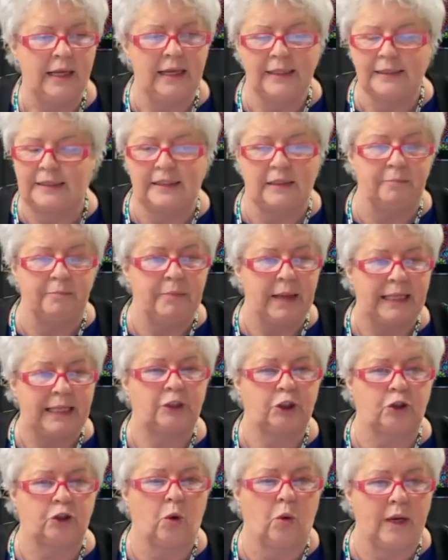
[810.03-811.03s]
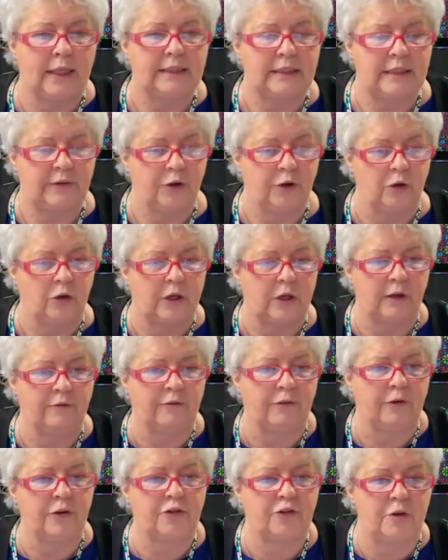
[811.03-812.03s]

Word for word: is the best choice if you're looking for a